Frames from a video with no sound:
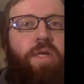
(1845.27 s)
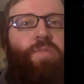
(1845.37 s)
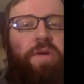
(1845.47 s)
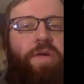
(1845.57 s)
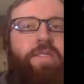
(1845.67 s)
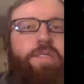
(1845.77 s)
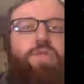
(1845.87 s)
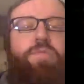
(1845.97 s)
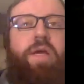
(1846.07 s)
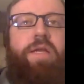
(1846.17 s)

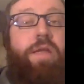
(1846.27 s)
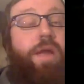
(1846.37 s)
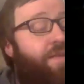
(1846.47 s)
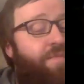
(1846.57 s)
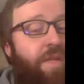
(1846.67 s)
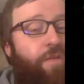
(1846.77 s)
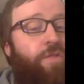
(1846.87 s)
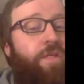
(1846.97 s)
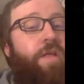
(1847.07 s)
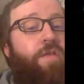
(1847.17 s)
experiences you might not have been
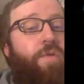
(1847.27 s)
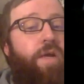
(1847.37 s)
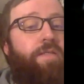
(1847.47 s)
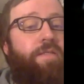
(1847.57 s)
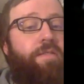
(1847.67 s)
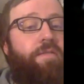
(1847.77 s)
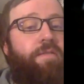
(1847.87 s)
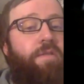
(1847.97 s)
interested in otherwise?